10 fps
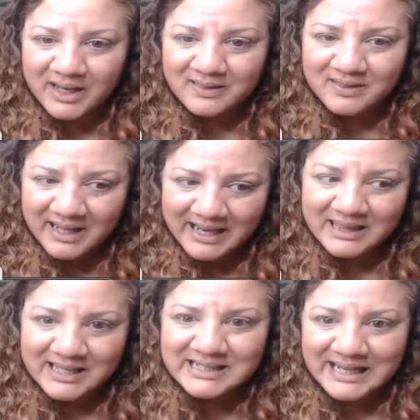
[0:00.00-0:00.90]
And
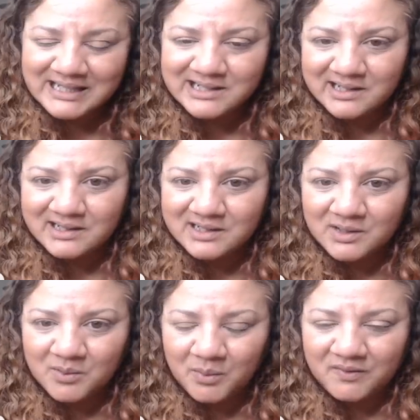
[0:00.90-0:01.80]
in this instant
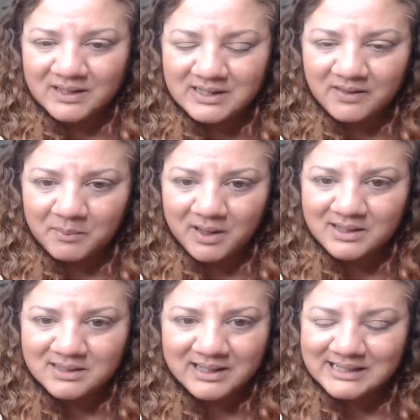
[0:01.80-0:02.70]
with this other
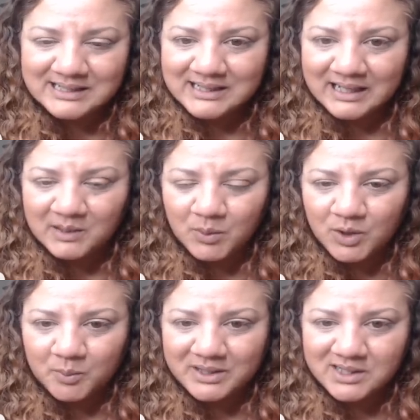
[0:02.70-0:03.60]
person, that's exactly what
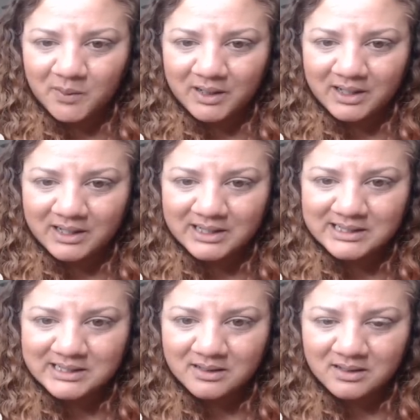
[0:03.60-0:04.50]
you'll be doing. And
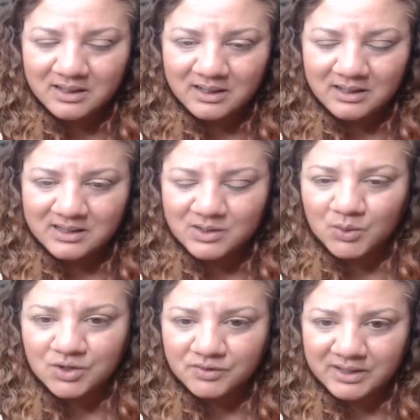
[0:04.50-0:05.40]
it's
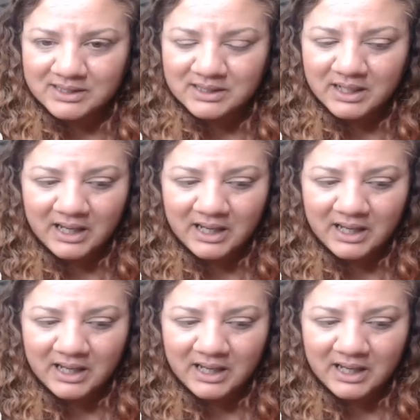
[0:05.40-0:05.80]
torturous.